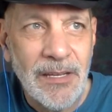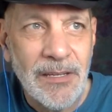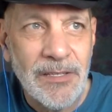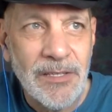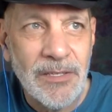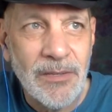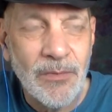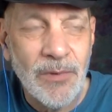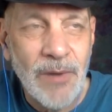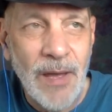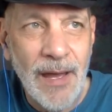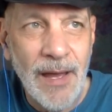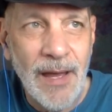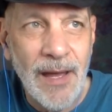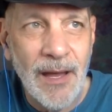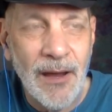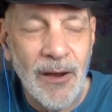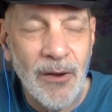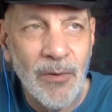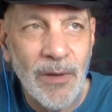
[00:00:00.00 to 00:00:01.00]
so
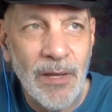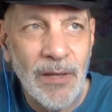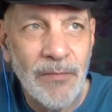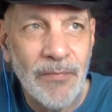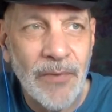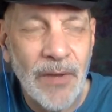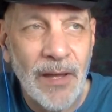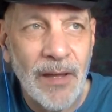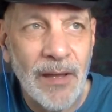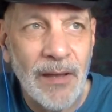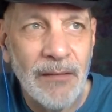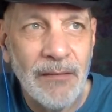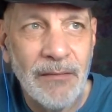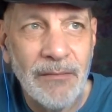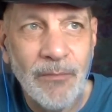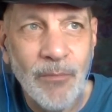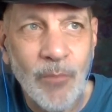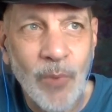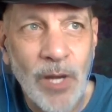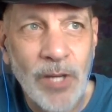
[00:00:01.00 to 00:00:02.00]
now if I
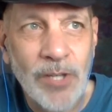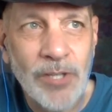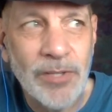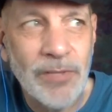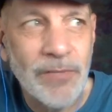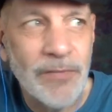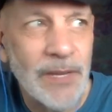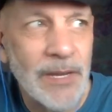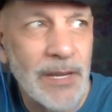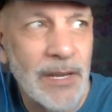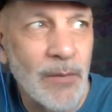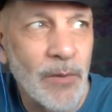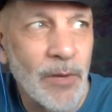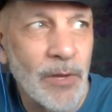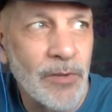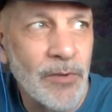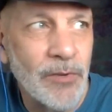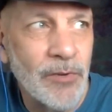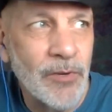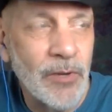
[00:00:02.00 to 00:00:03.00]
watch a video
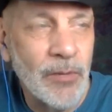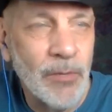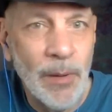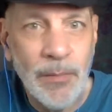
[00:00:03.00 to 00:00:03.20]
on YouTube,